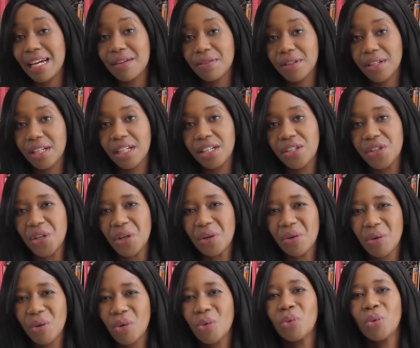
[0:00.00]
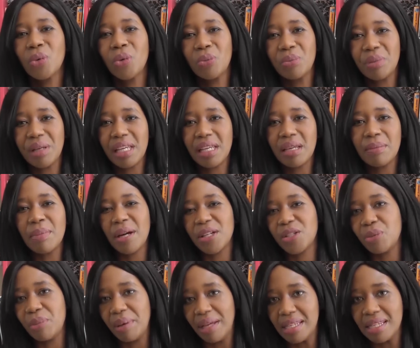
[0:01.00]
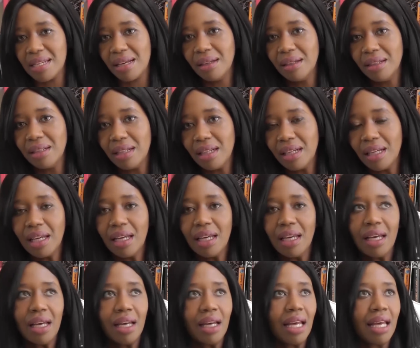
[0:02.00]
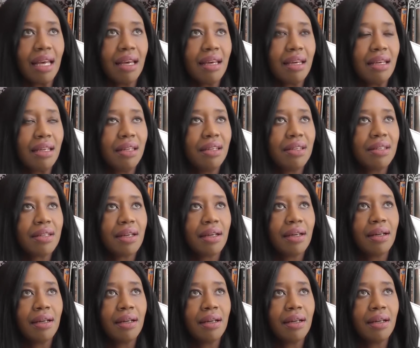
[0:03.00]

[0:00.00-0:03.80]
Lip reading: Africa in general will be much better. And